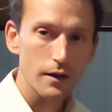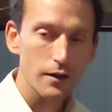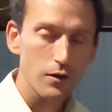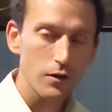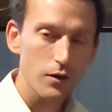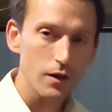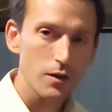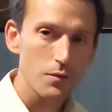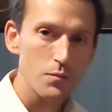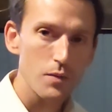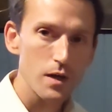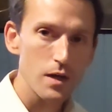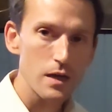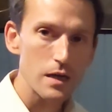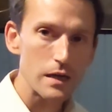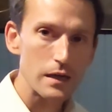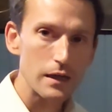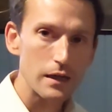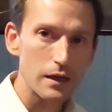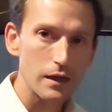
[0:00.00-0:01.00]
I know it can
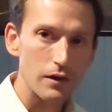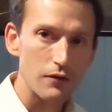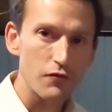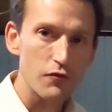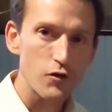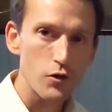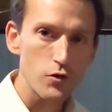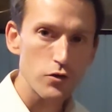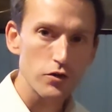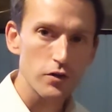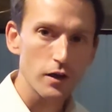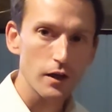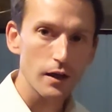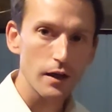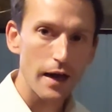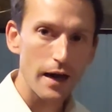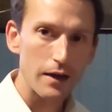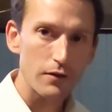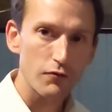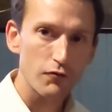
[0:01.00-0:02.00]
be
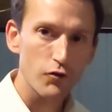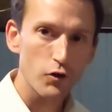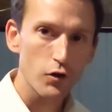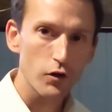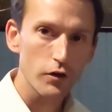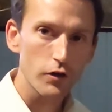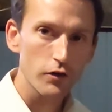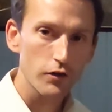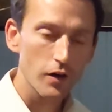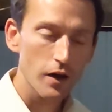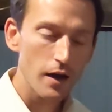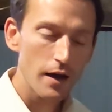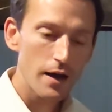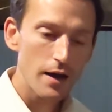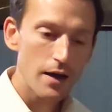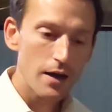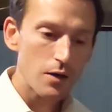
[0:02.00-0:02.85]
confusing at first,